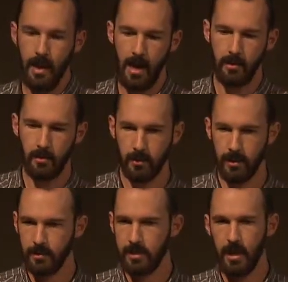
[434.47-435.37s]
And you'll see
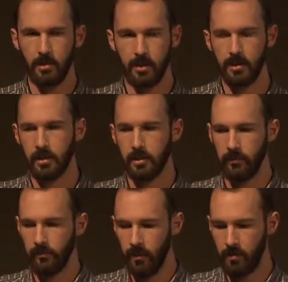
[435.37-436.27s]
the state transition
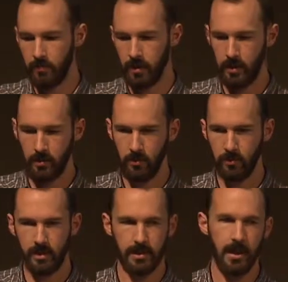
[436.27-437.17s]
from queued
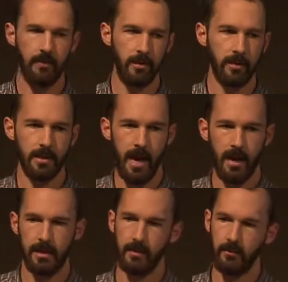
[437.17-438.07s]
to saving to
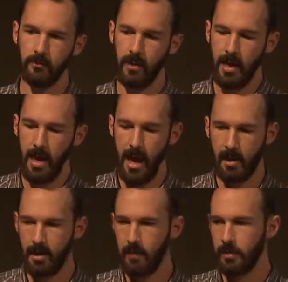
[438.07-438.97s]
active,
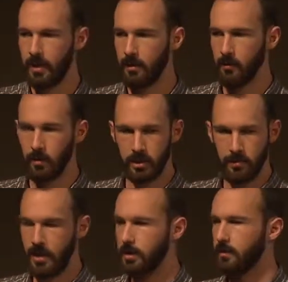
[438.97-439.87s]
and the image data will just
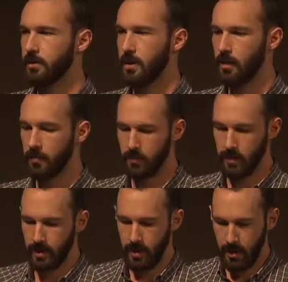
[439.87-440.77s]
magically show up.
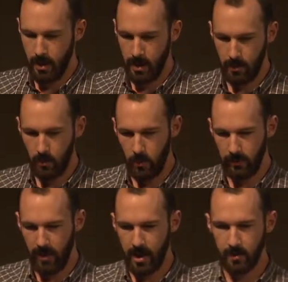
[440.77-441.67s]
Um,
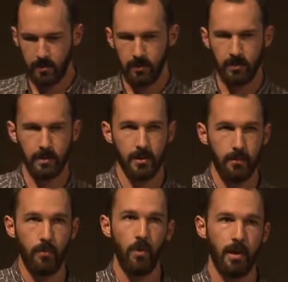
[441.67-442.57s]
we've had some
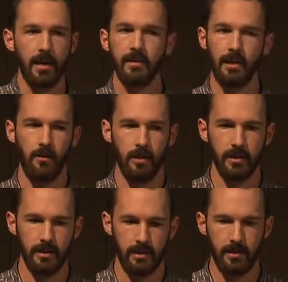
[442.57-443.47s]
more
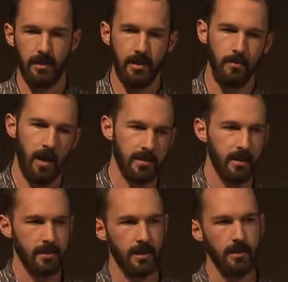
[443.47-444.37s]
asynchronous
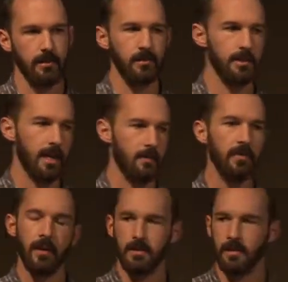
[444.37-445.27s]
processing type
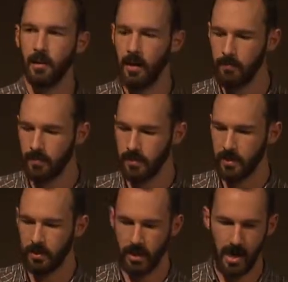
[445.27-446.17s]
things come up,
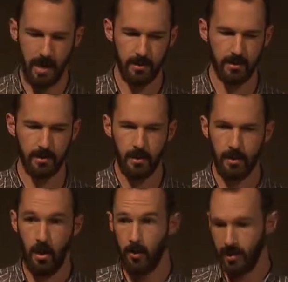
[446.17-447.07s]
such as
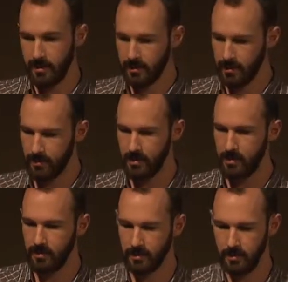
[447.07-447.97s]
coalescing
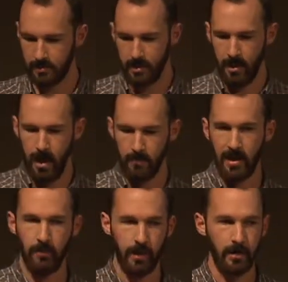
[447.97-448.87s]
these um,
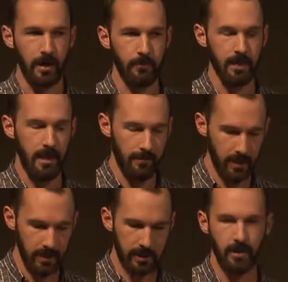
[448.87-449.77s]
incremental Im
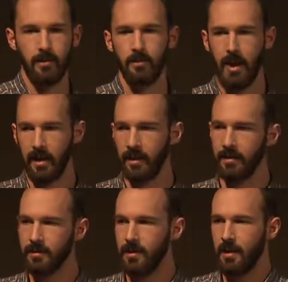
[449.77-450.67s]
images on the back
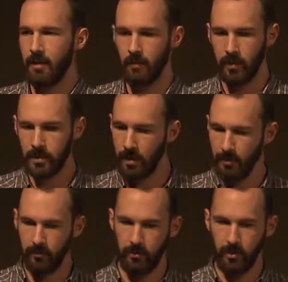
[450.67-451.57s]
end. And once you
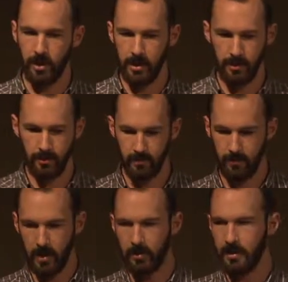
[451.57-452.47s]
have 30
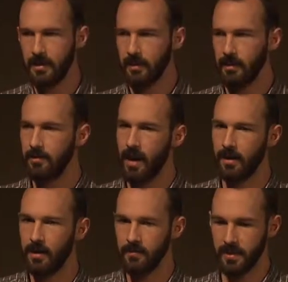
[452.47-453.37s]
maybe daily
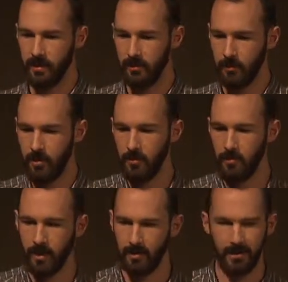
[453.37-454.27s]
backups in a row
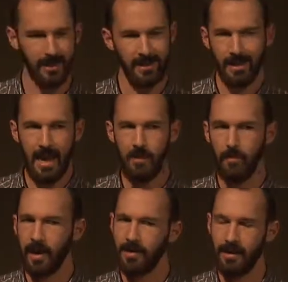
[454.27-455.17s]
where it
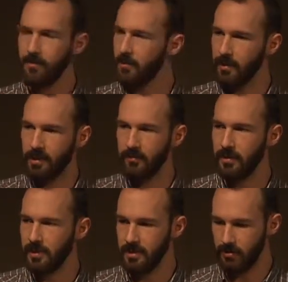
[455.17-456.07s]
might not be really
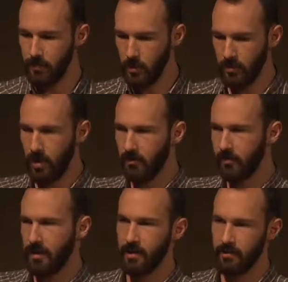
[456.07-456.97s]
efficient to boot off of
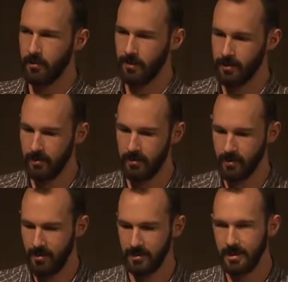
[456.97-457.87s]
that 30th
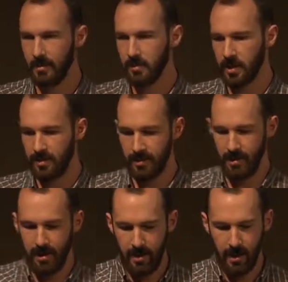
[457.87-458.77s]
uh, snapshot.
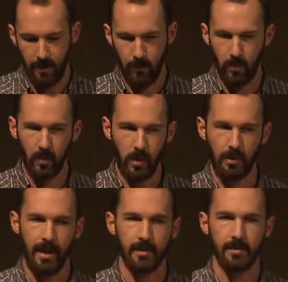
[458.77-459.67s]
Um,
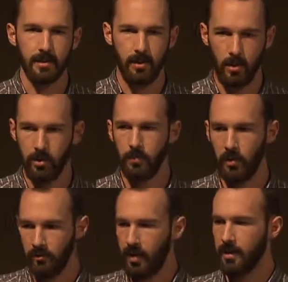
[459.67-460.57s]
Glance could
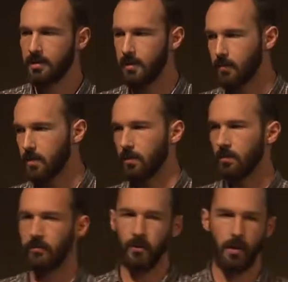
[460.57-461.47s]
provide some sort
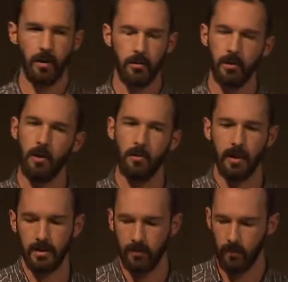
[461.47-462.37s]
of auto
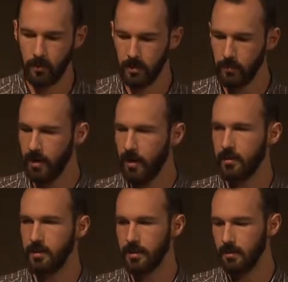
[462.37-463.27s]
coalesce for you behind the
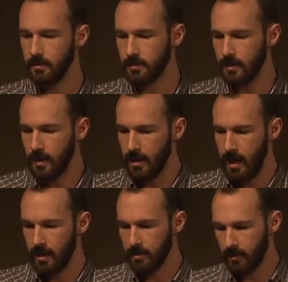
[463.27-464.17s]
scenes.
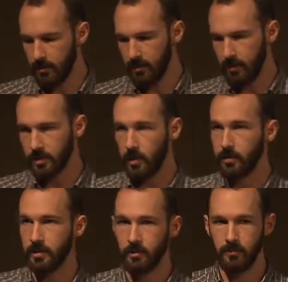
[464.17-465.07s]
And there's
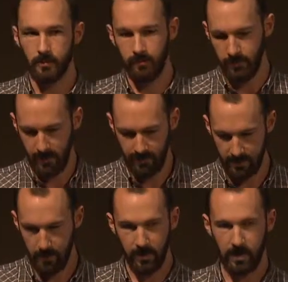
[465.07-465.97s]
also the
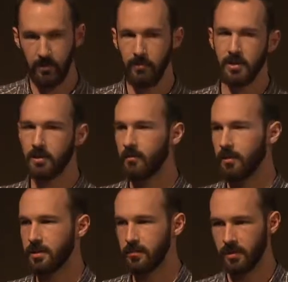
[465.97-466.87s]
topic of image
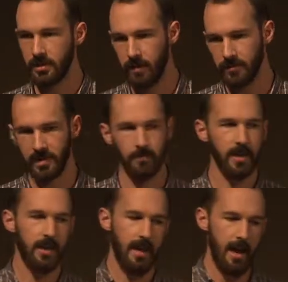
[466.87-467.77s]
conversion, which comes up
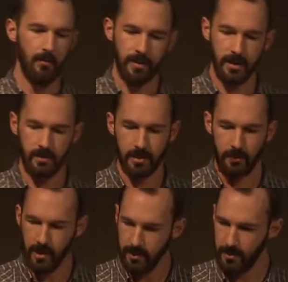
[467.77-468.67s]
every single
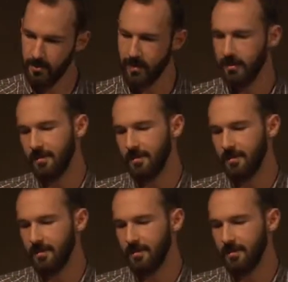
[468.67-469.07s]
summit that